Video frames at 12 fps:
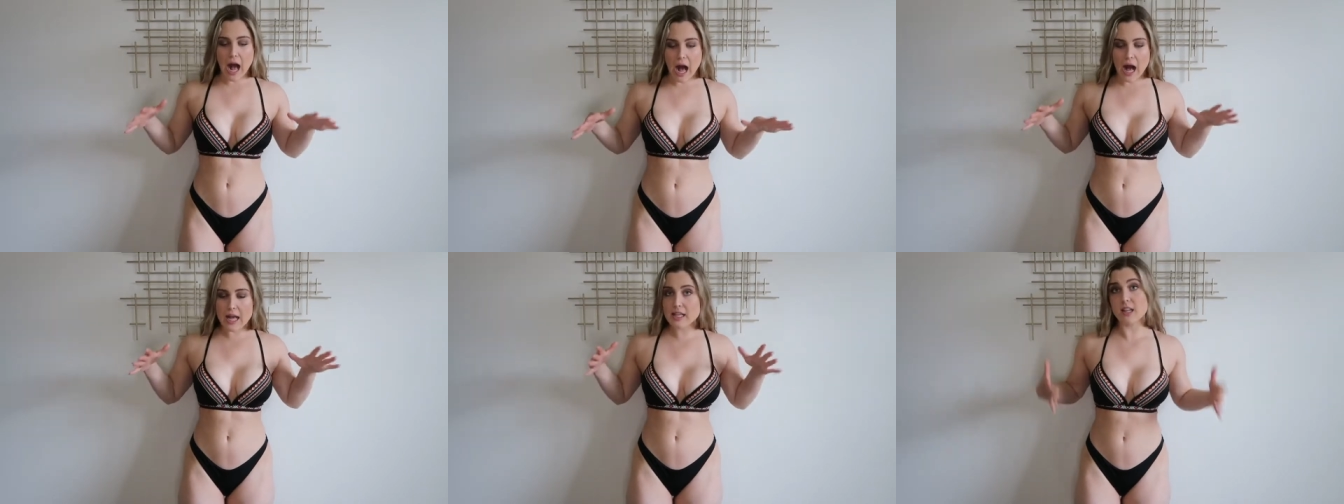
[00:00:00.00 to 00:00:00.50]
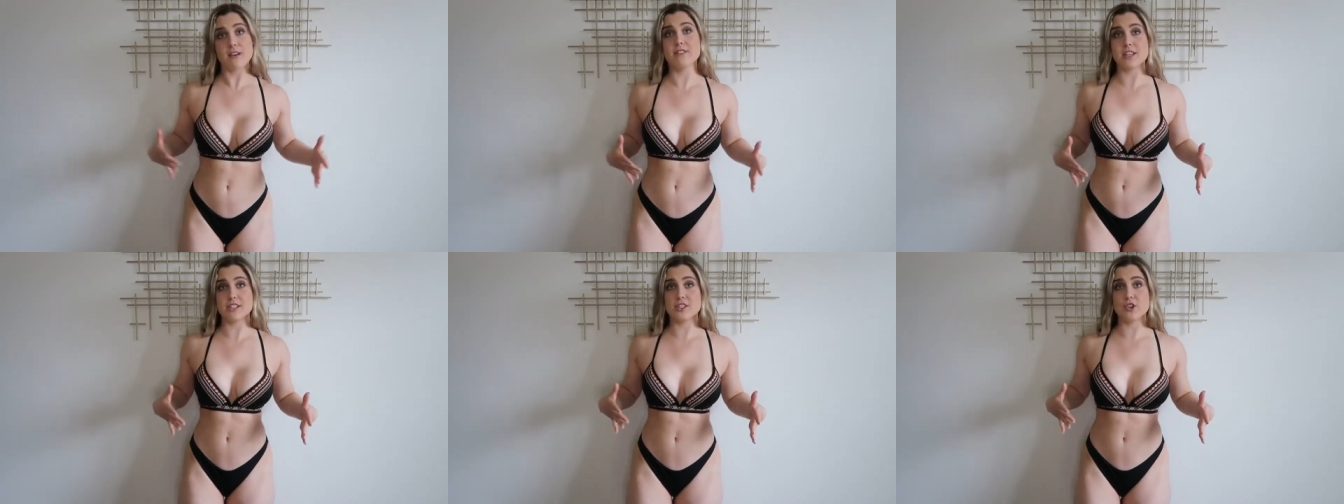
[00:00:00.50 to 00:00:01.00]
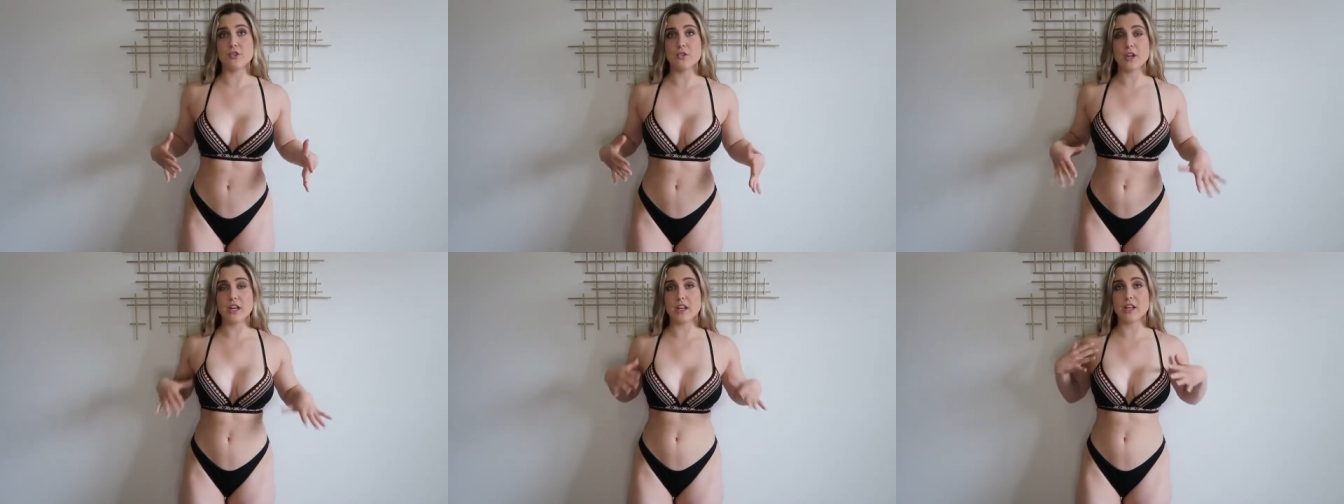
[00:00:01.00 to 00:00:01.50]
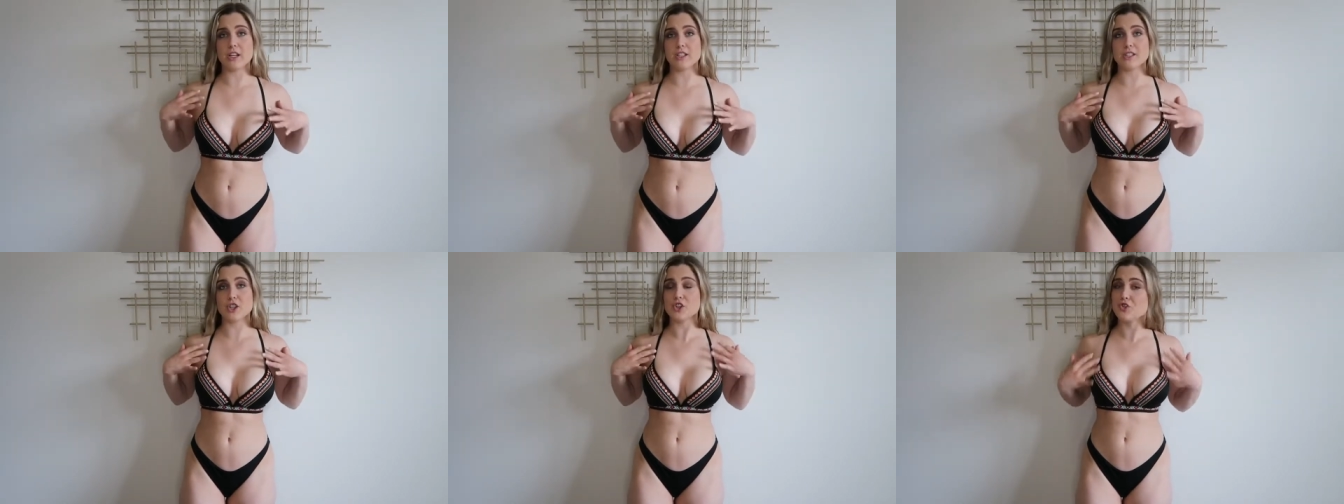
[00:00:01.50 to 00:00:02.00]
I love this suit. It
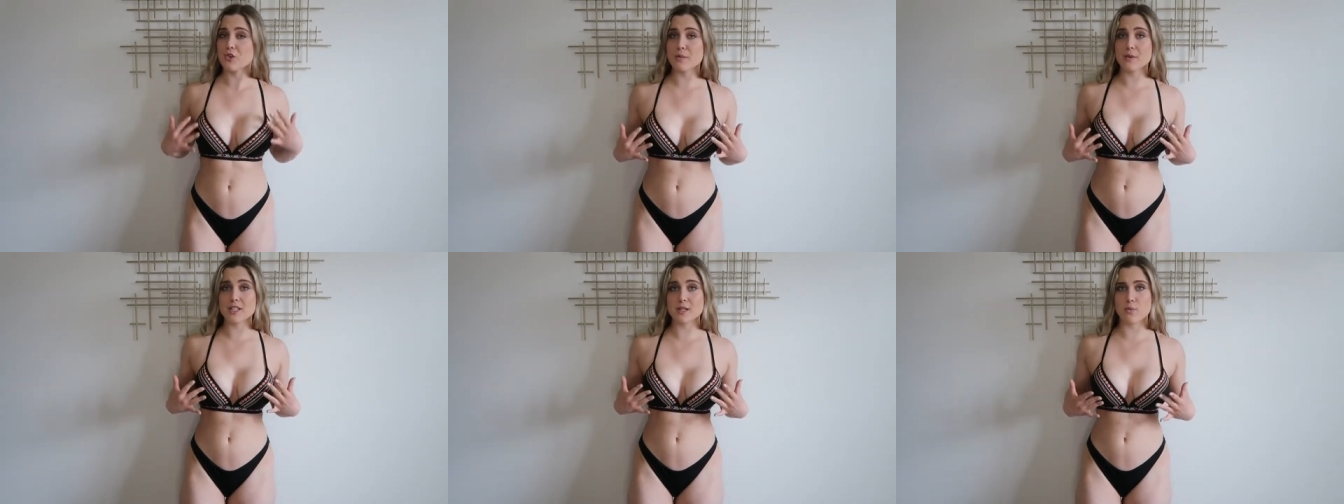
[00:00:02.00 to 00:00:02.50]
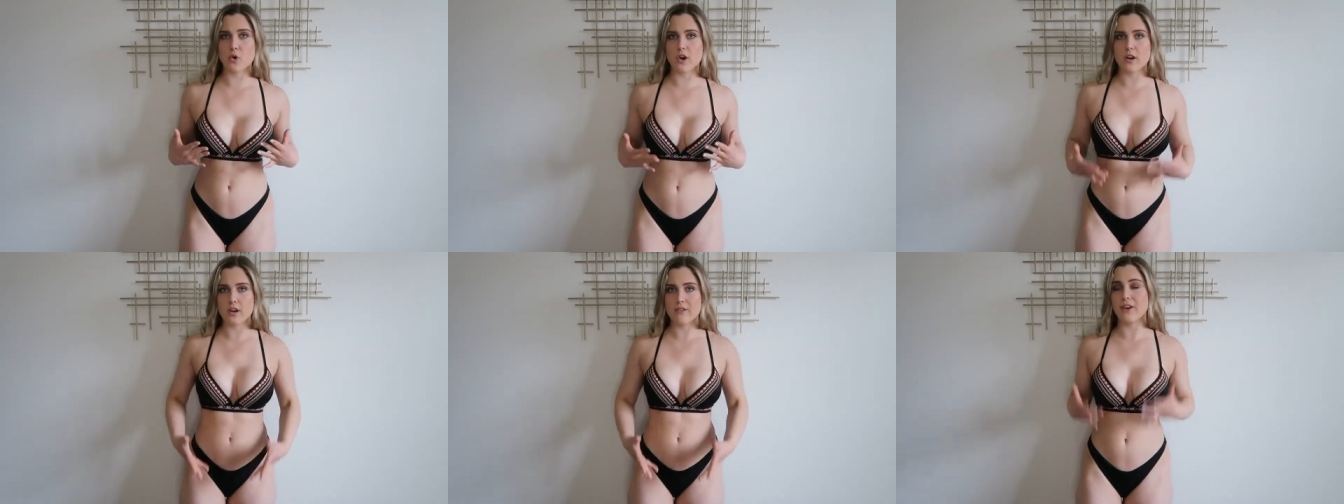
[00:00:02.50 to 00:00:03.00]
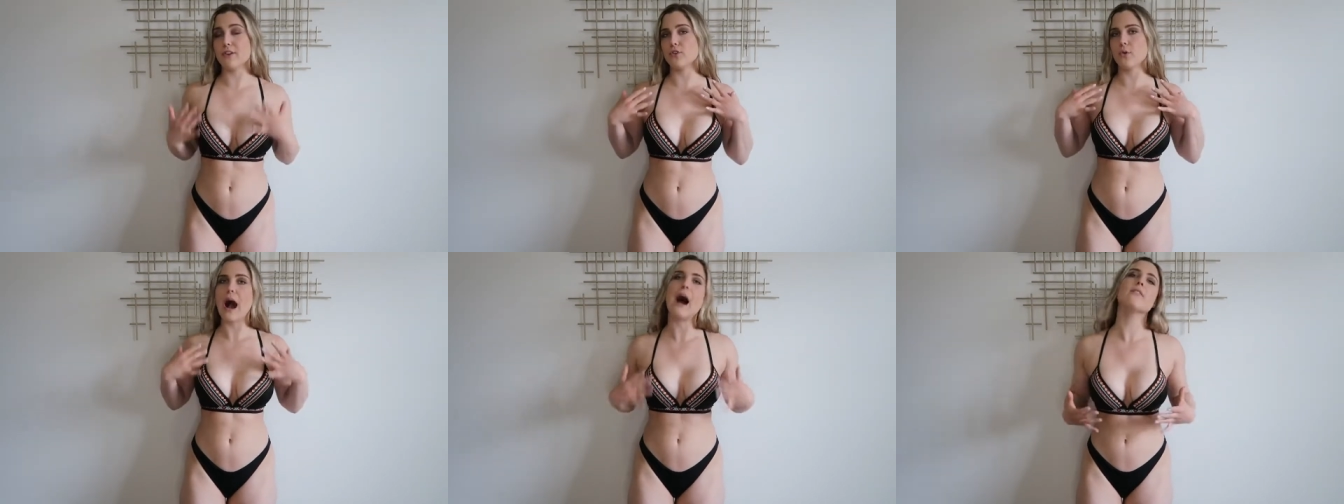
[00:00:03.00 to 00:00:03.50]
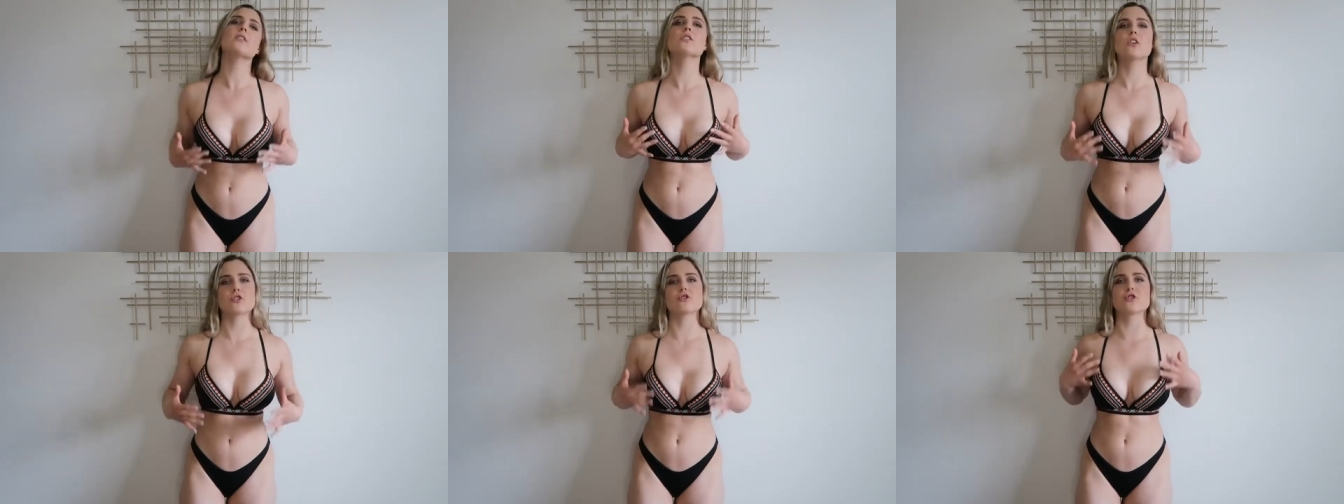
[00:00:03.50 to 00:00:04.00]
is extremely supportive. If you have a
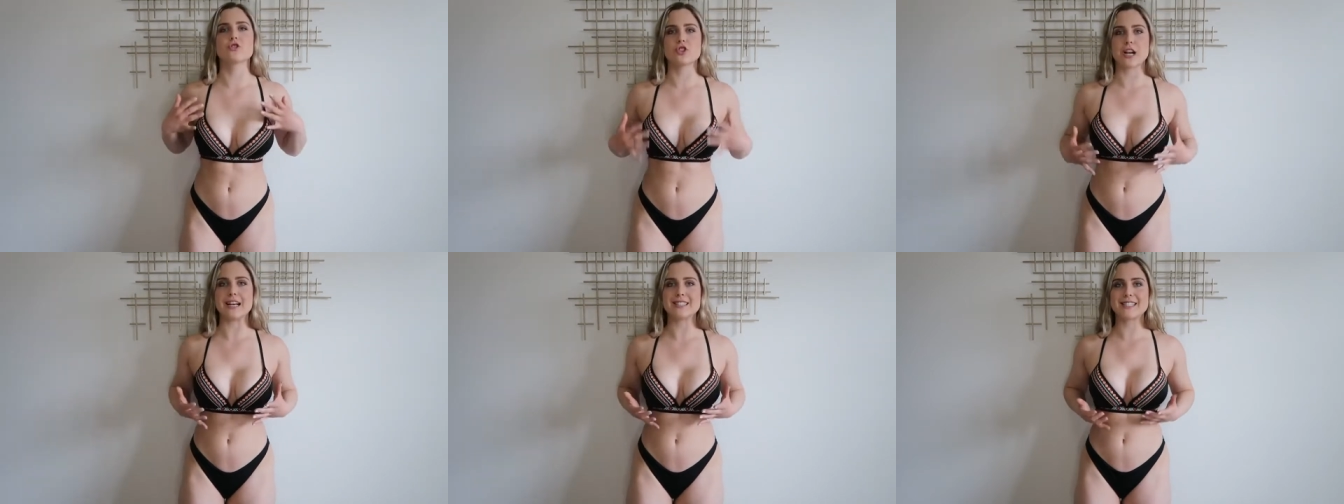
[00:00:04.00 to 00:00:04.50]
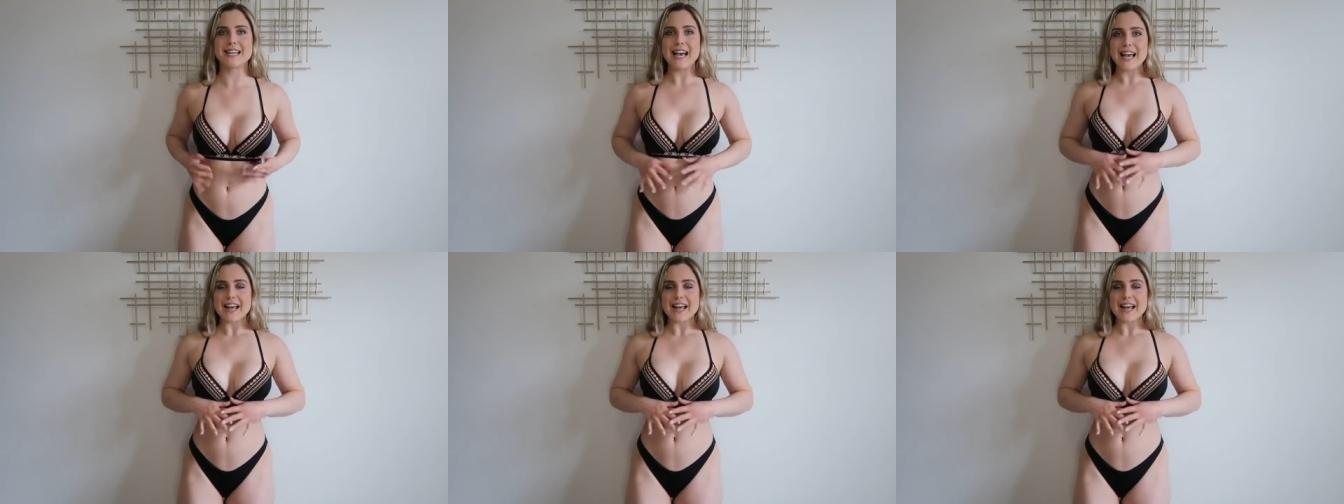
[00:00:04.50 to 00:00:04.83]
larger chest,